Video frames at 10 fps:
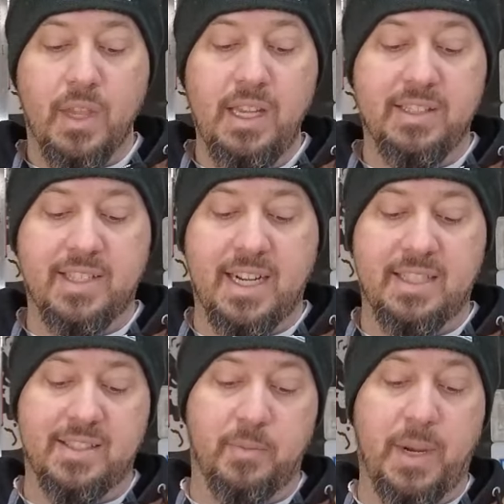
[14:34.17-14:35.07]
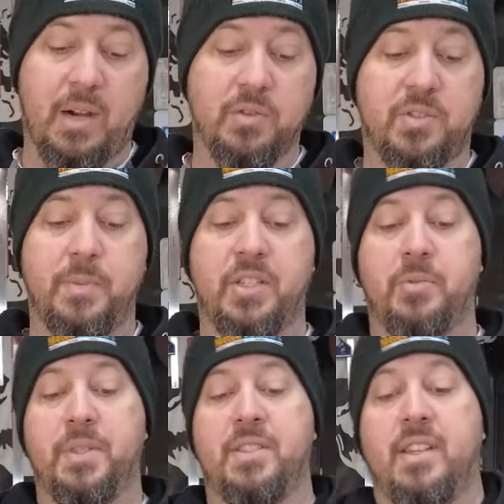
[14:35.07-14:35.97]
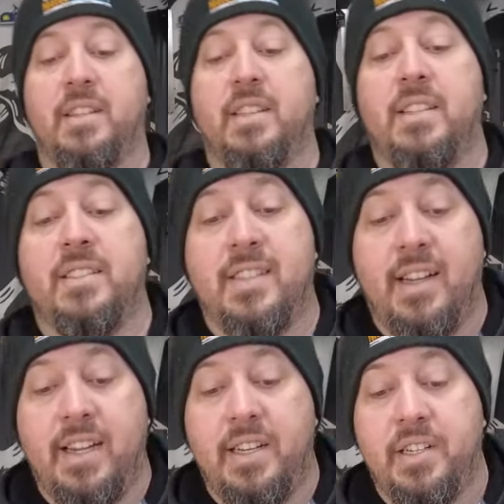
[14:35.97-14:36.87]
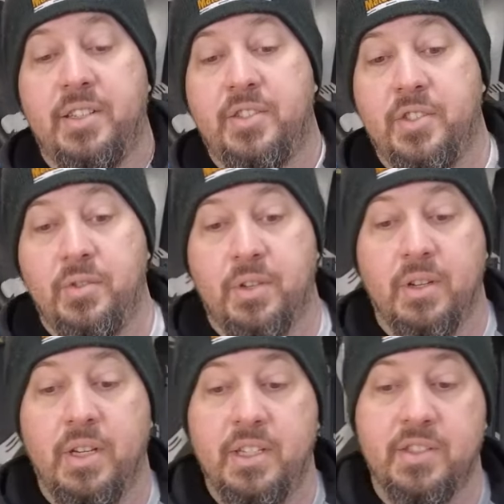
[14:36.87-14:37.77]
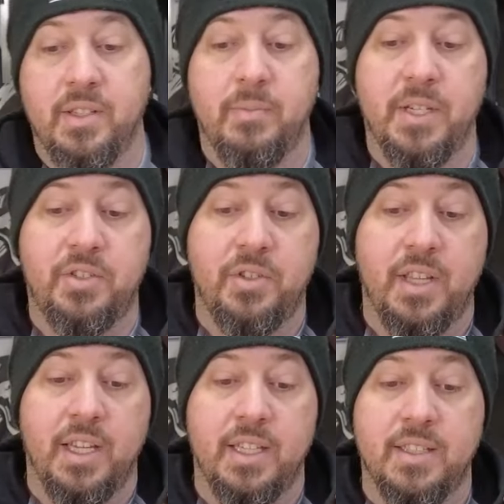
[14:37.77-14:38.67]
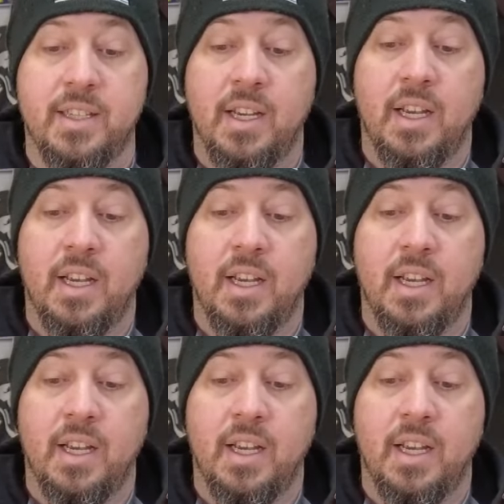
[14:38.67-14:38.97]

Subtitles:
It's got some ounce measurements on the inside here, so you can easily measure things.